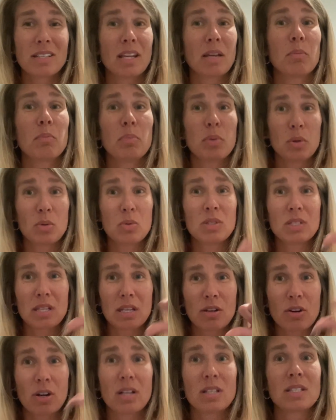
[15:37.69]
Like boo
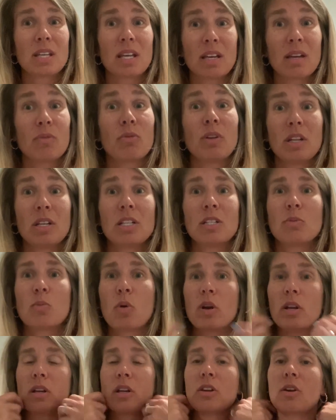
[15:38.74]
Secrets, like really
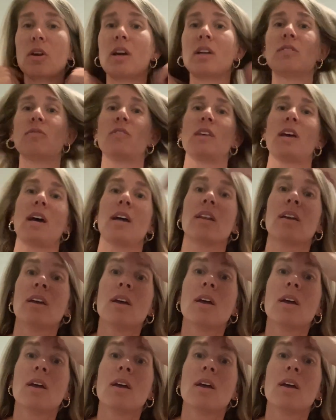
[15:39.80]
disappointed in you guys for that.